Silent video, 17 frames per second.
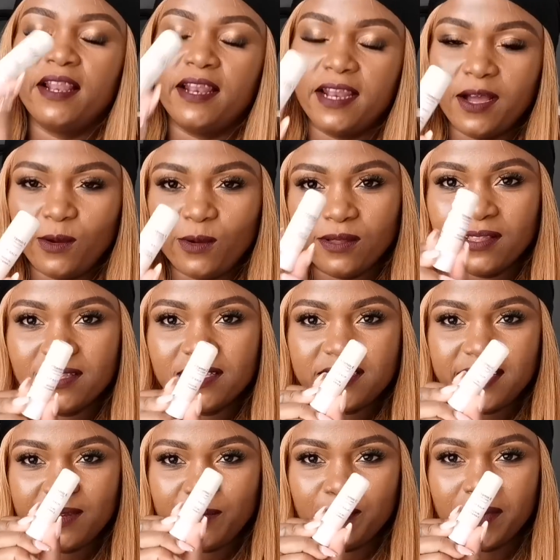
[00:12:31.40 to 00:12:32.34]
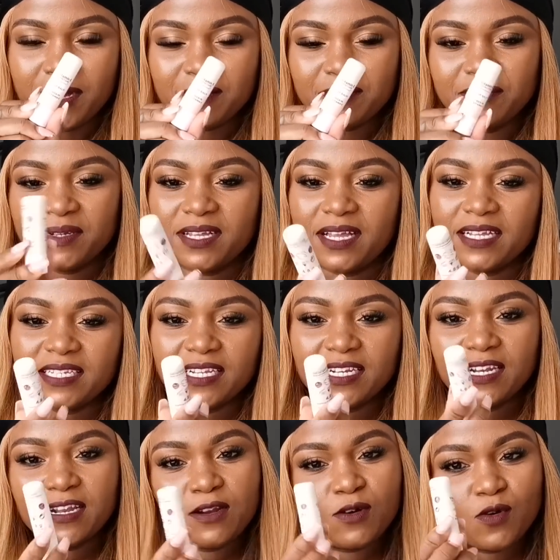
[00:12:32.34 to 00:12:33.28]
Now, this lip balm, hata
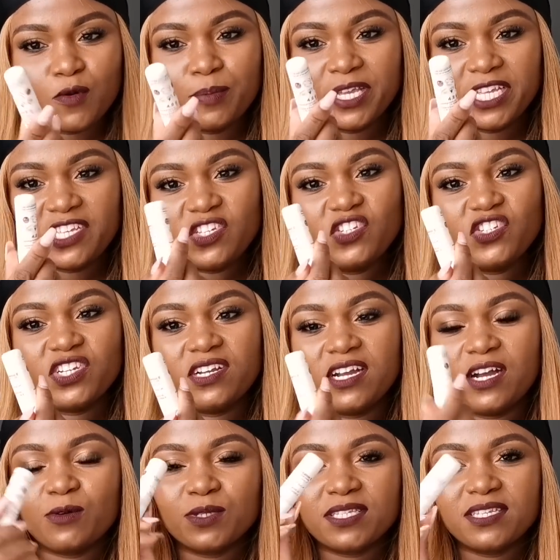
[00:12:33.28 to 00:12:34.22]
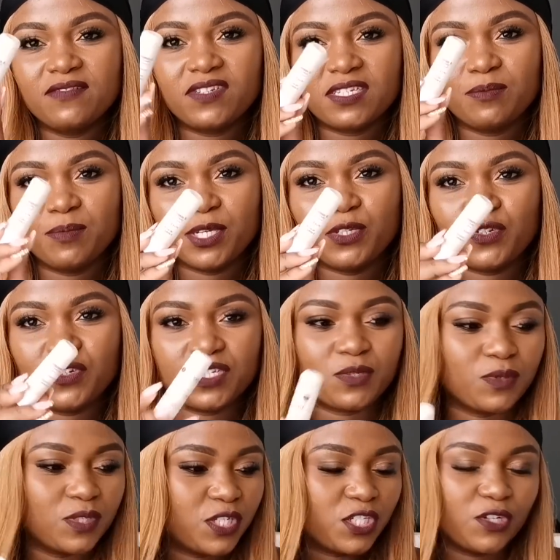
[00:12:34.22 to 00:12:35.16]
naogopa Kisha. I was gifted by
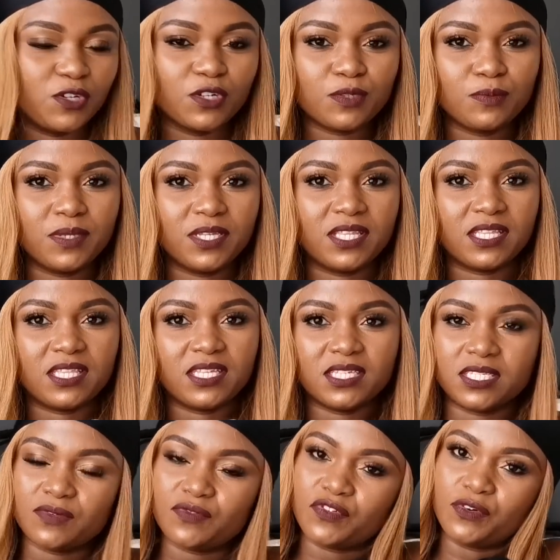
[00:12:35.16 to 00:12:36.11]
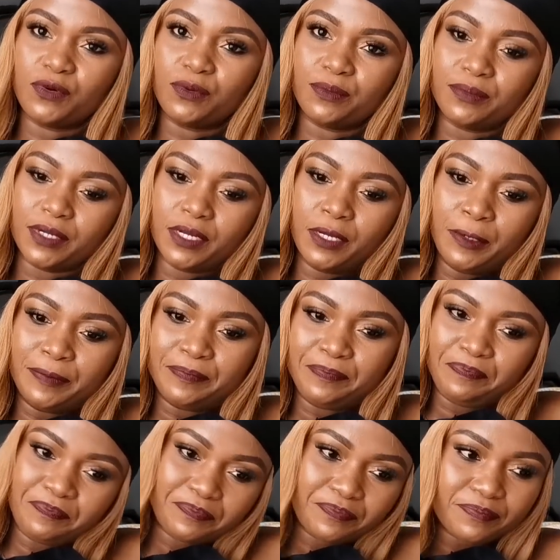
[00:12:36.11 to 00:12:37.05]
Joyce when she got me the things from
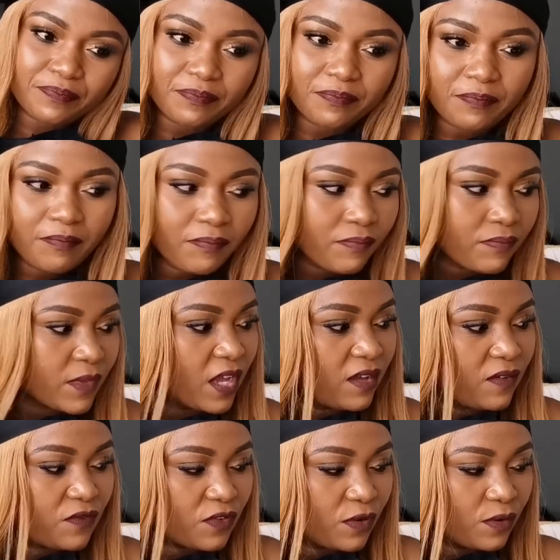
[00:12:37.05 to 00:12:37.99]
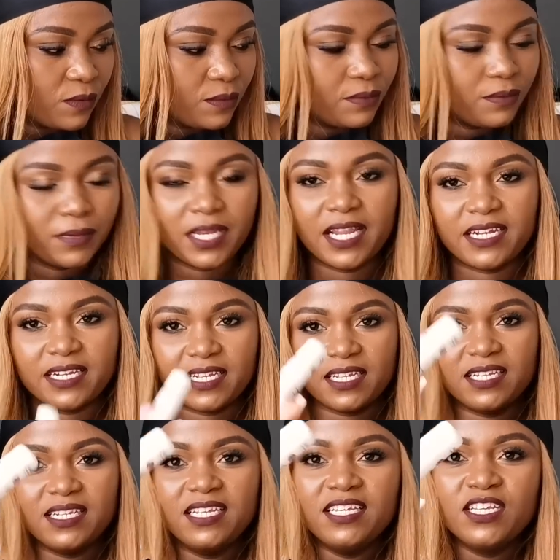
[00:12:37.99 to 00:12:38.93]

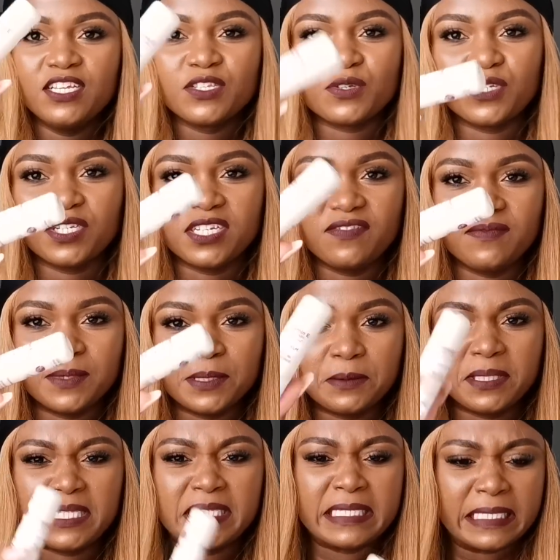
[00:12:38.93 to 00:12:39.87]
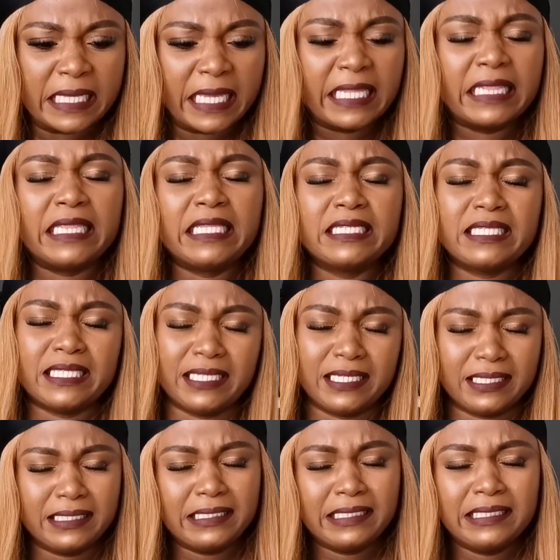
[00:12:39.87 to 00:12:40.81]
London. So she gave me this, and this
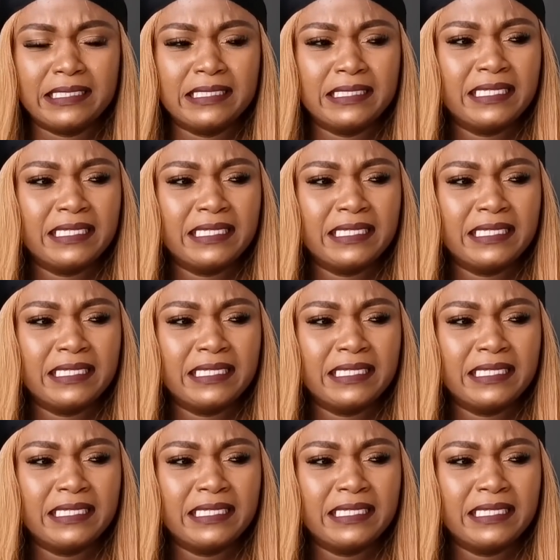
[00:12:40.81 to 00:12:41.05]
thing,